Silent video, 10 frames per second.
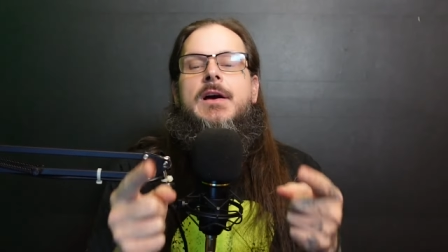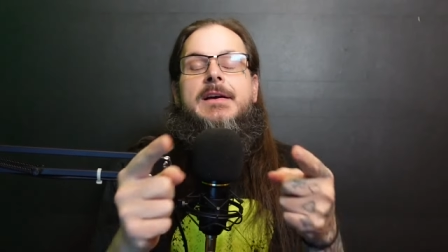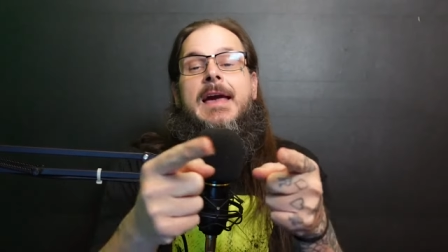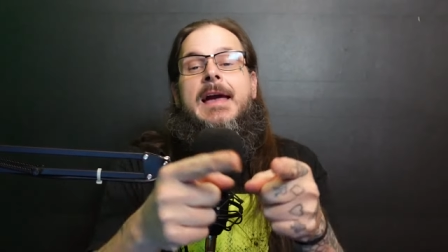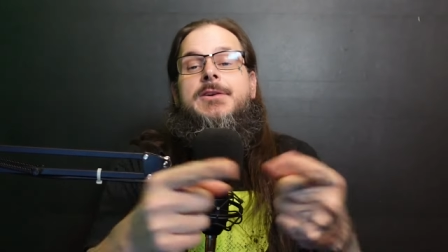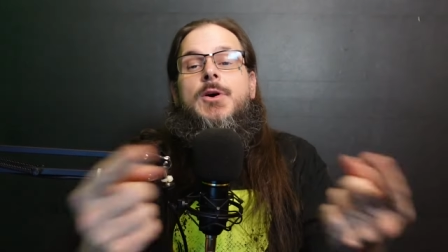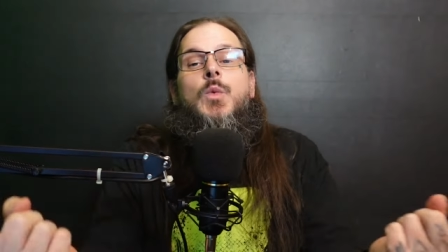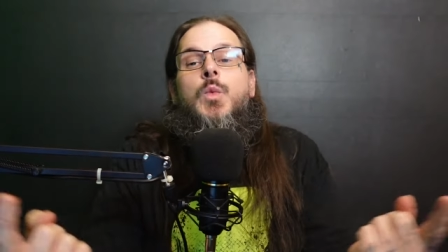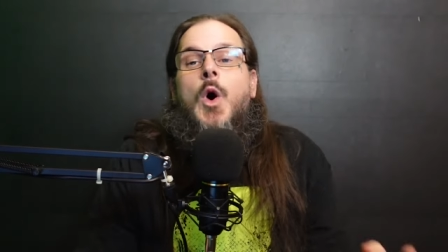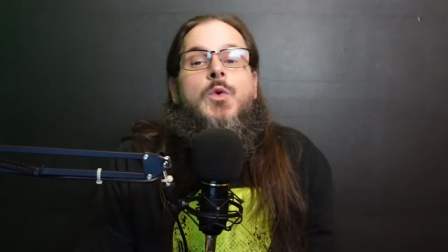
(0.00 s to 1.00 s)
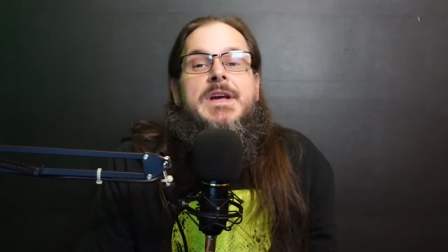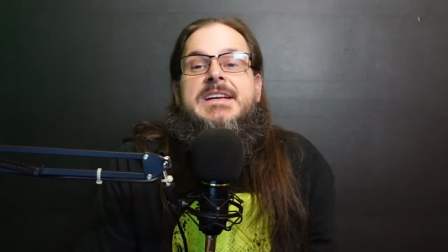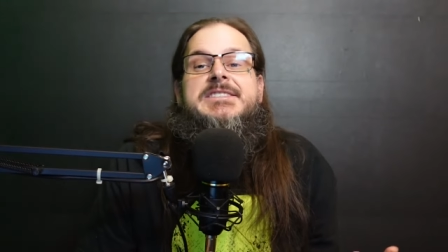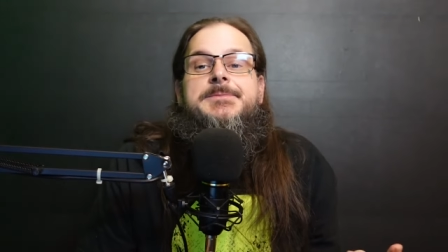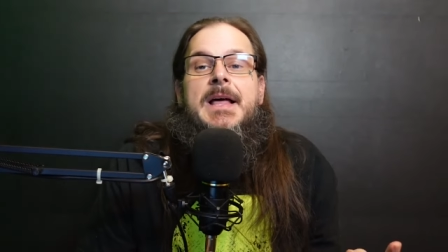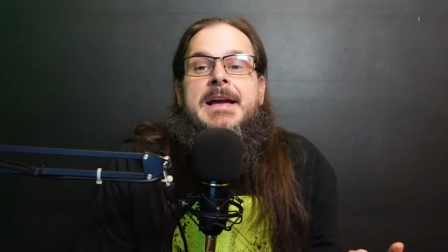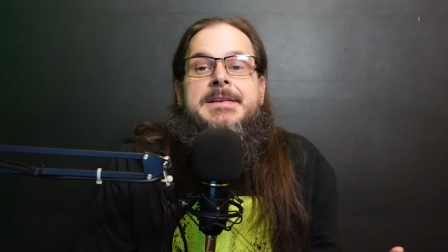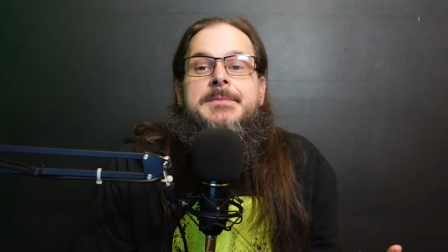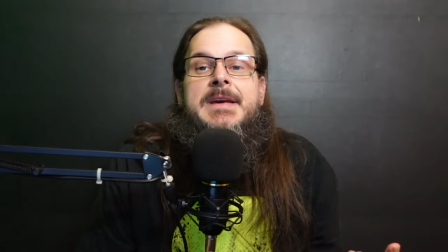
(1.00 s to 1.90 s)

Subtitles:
can't or won't explain to me